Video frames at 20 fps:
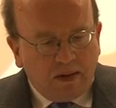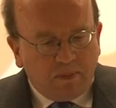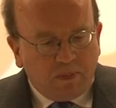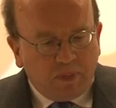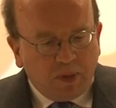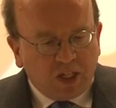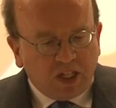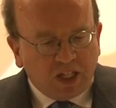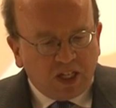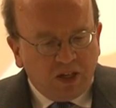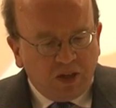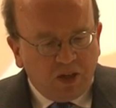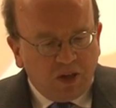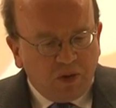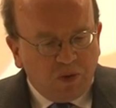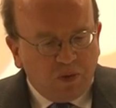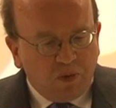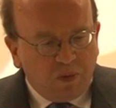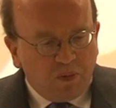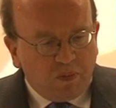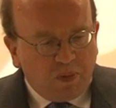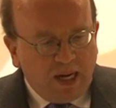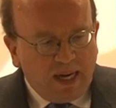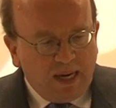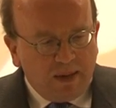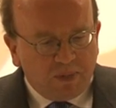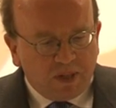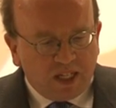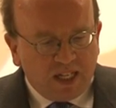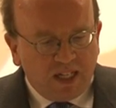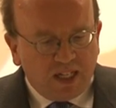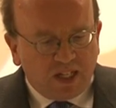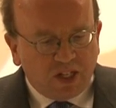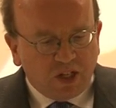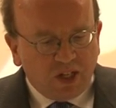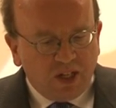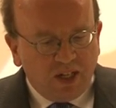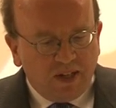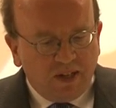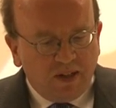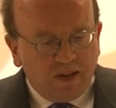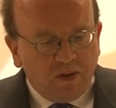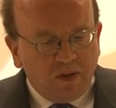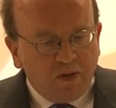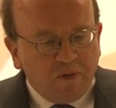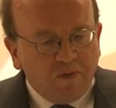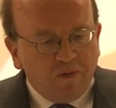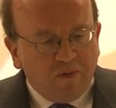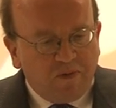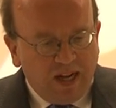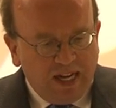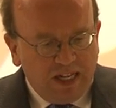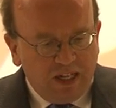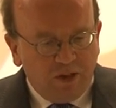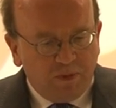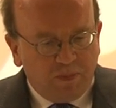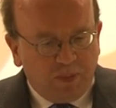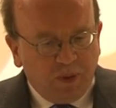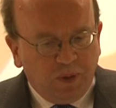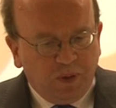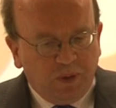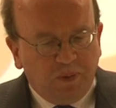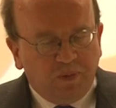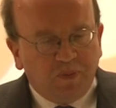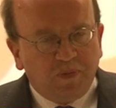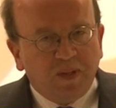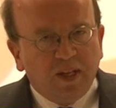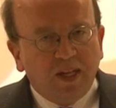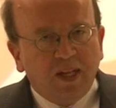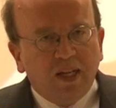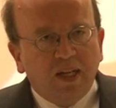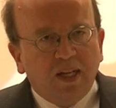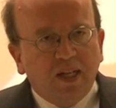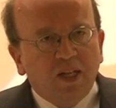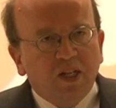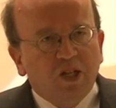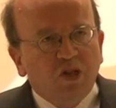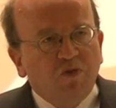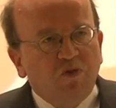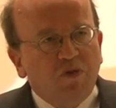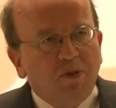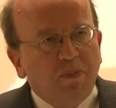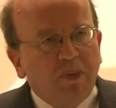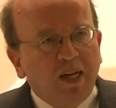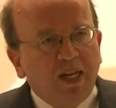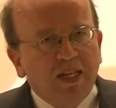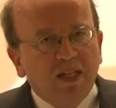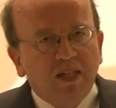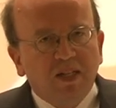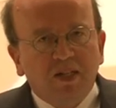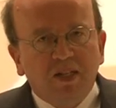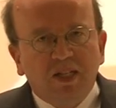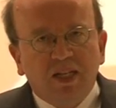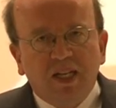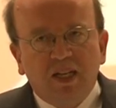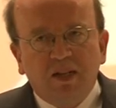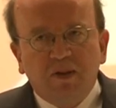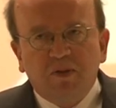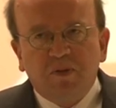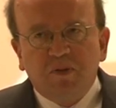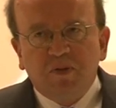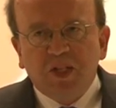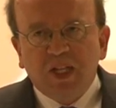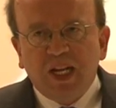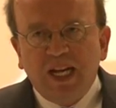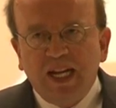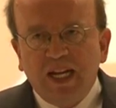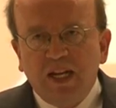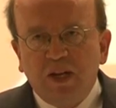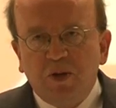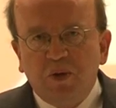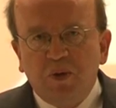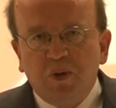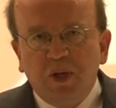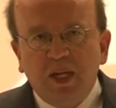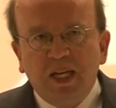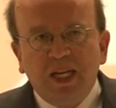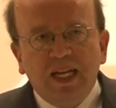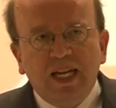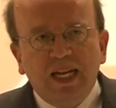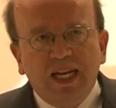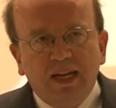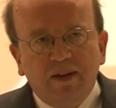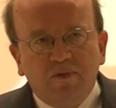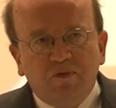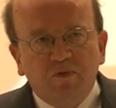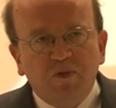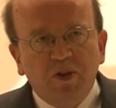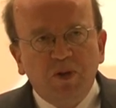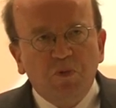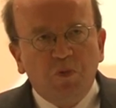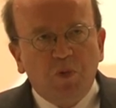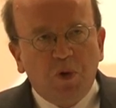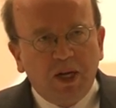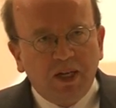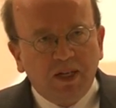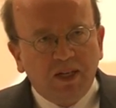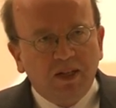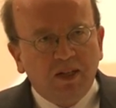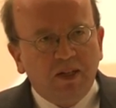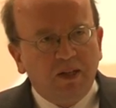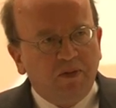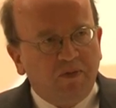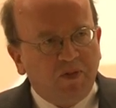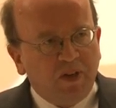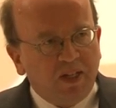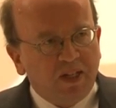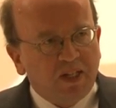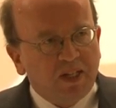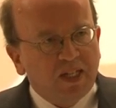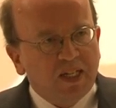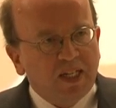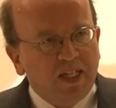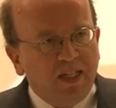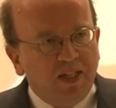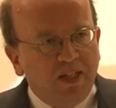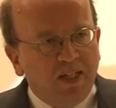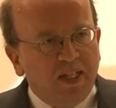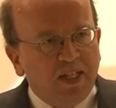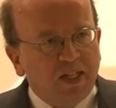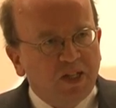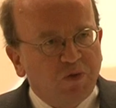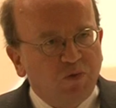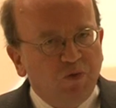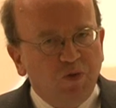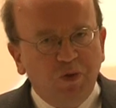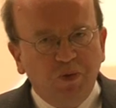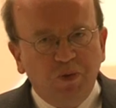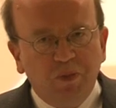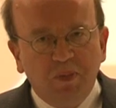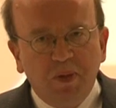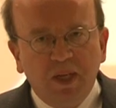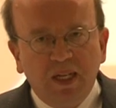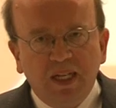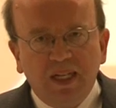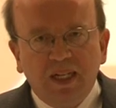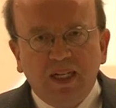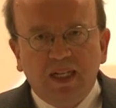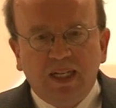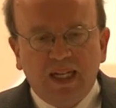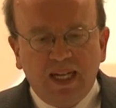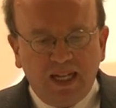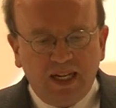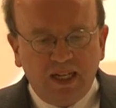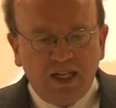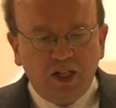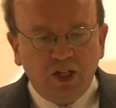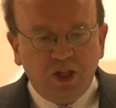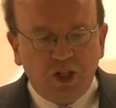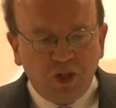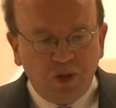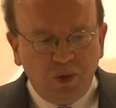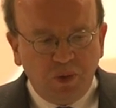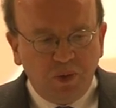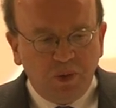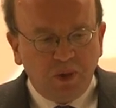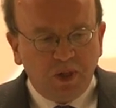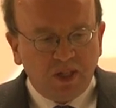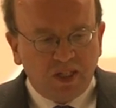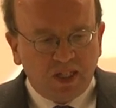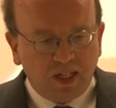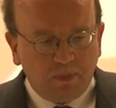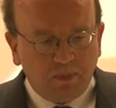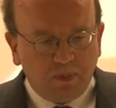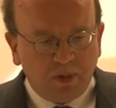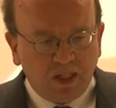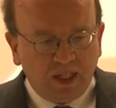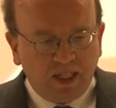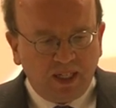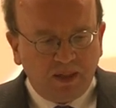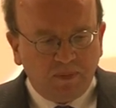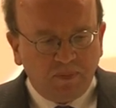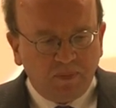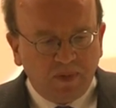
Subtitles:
But perhaps it's valuable to remind ourselves how every one of us in this room can do something.